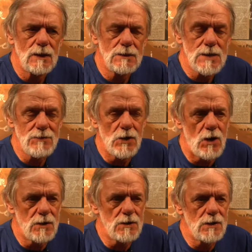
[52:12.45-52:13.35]
it's even
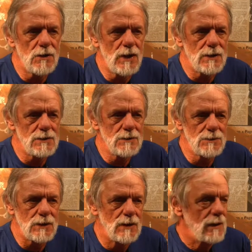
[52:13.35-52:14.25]
harder to know how to deal
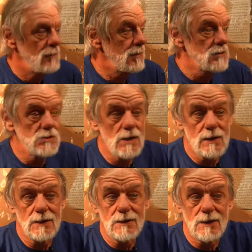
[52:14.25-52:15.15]
with it because you're
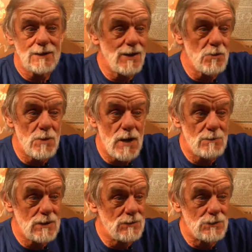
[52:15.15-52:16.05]
not going to get an
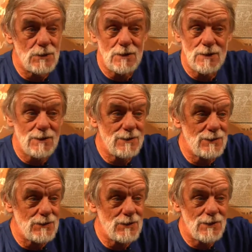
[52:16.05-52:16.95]
Obama or
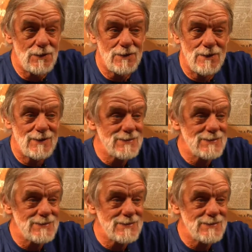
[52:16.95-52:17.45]
or